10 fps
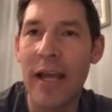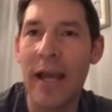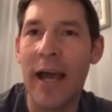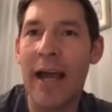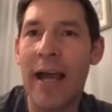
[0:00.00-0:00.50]

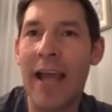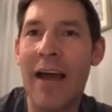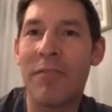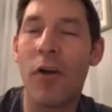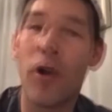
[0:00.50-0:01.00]
I
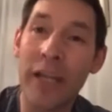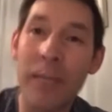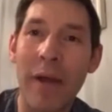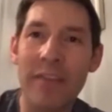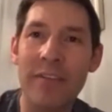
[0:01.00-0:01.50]
have Ollie,
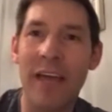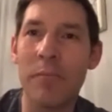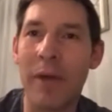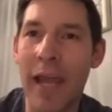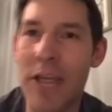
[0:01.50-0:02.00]
my son,
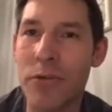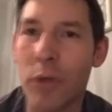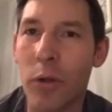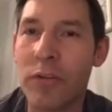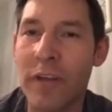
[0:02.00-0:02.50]
my
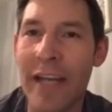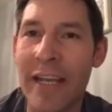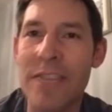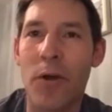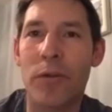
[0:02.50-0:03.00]
8-year-old son.
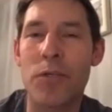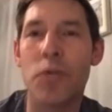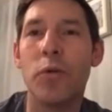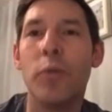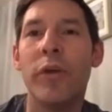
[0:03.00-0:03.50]
He's on
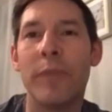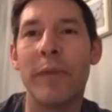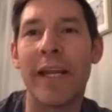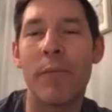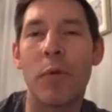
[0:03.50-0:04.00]
Zoom with
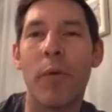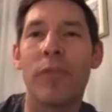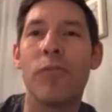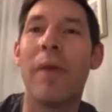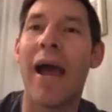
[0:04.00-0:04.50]
me, and I'm going
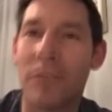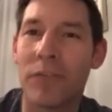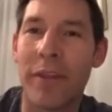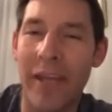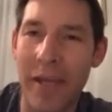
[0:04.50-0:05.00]
through maths
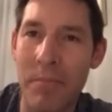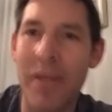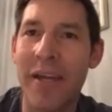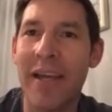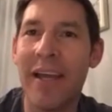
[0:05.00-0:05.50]
with him,
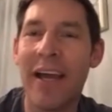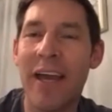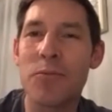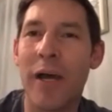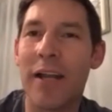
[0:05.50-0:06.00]

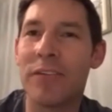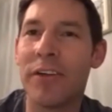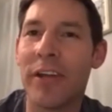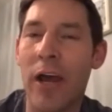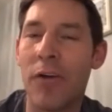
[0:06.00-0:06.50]
as well as
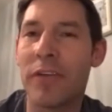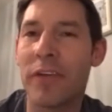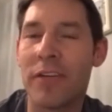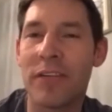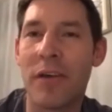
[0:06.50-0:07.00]
looking
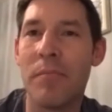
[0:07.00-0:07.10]
after